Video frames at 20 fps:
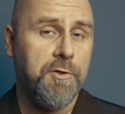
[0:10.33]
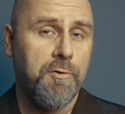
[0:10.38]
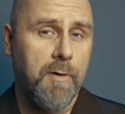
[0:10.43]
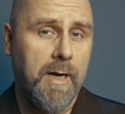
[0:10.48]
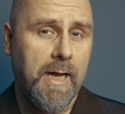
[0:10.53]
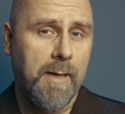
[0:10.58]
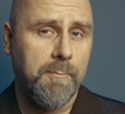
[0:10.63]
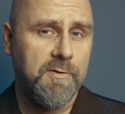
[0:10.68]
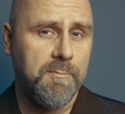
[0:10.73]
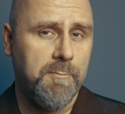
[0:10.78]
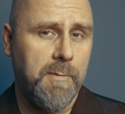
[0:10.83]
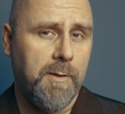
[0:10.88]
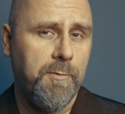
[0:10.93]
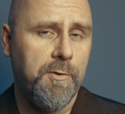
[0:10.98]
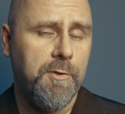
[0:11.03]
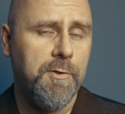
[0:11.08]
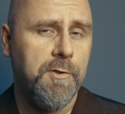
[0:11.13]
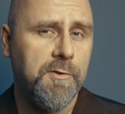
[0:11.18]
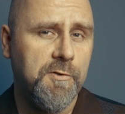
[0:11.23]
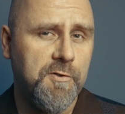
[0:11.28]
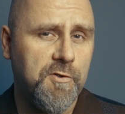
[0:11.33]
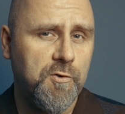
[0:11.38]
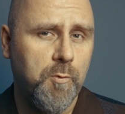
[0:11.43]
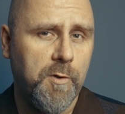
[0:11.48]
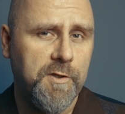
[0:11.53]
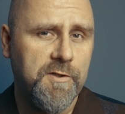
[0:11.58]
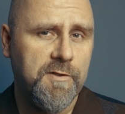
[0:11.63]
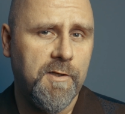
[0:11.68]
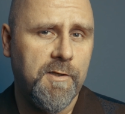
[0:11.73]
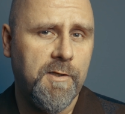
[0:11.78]
craps, maybe you can
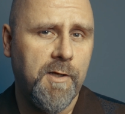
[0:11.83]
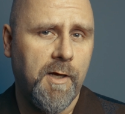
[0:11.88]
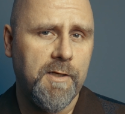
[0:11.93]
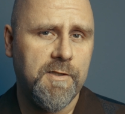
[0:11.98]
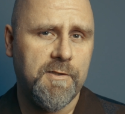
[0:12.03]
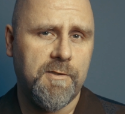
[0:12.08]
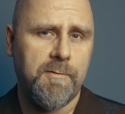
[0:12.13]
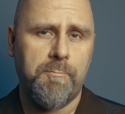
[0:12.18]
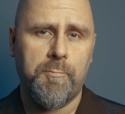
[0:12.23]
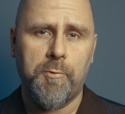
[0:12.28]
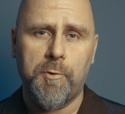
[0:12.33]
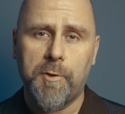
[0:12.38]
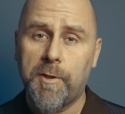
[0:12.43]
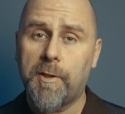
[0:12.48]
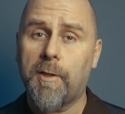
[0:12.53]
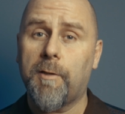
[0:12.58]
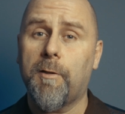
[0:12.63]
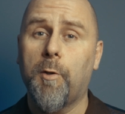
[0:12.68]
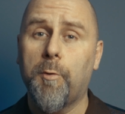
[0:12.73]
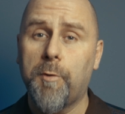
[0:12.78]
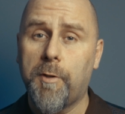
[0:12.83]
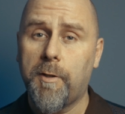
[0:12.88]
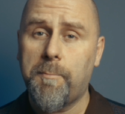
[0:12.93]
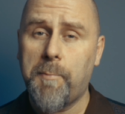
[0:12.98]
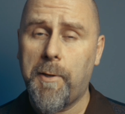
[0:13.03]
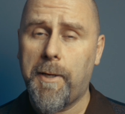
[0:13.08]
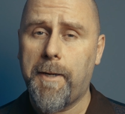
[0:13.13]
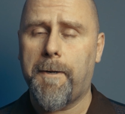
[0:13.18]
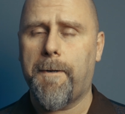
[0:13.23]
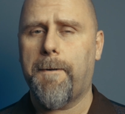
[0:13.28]
switch the dice and put in a loaded
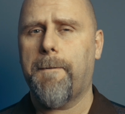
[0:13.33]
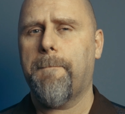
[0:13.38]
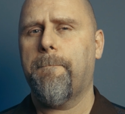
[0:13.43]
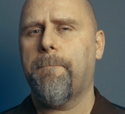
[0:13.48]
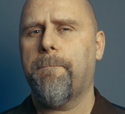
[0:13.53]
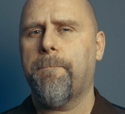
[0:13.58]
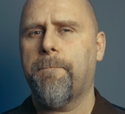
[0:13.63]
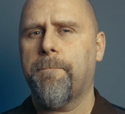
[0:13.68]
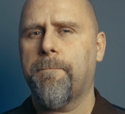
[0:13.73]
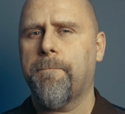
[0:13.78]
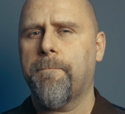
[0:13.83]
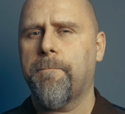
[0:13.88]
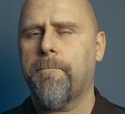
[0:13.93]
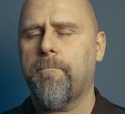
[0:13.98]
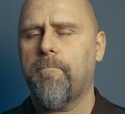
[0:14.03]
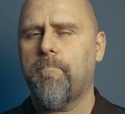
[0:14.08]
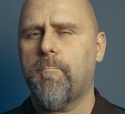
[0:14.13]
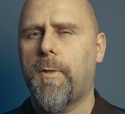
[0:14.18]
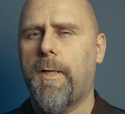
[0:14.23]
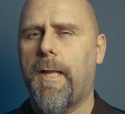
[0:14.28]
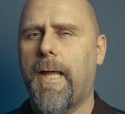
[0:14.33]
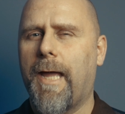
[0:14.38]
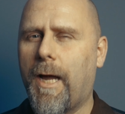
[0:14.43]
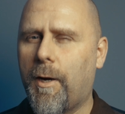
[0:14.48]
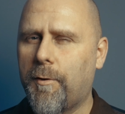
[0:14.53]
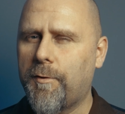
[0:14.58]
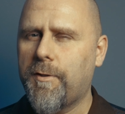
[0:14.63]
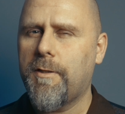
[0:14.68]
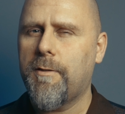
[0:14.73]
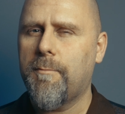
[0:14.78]
pair. But
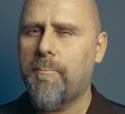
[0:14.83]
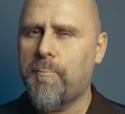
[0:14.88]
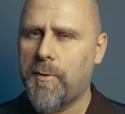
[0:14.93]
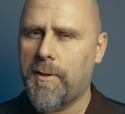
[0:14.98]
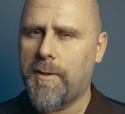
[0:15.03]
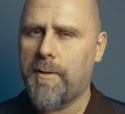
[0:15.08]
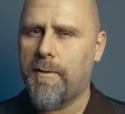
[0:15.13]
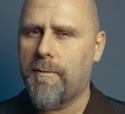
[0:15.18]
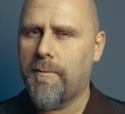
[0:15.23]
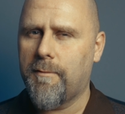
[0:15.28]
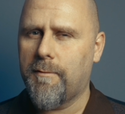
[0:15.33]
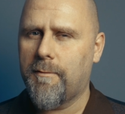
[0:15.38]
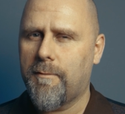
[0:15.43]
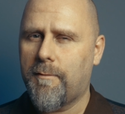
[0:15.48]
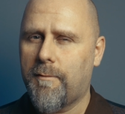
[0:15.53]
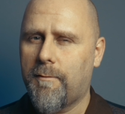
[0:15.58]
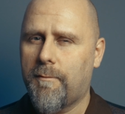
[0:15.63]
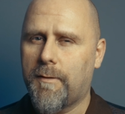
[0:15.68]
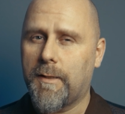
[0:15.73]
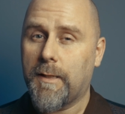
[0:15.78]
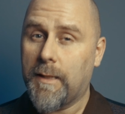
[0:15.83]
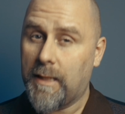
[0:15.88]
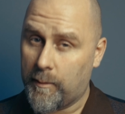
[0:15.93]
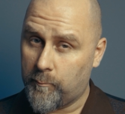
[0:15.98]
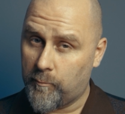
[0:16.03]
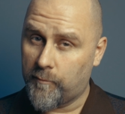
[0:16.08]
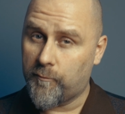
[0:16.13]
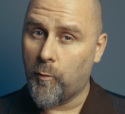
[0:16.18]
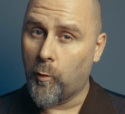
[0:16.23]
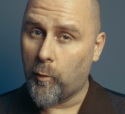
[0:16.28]
how do you beat the
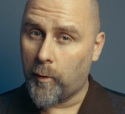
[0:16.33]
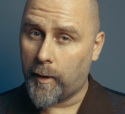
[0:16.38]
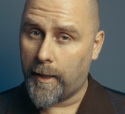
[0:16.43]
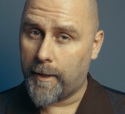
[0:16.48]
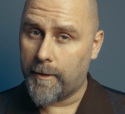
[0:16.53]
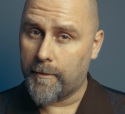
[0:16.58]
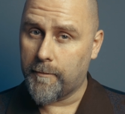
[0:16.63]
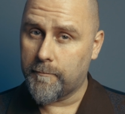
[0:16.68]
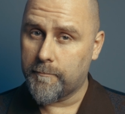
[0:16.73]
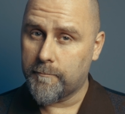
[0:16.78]
game of roulette?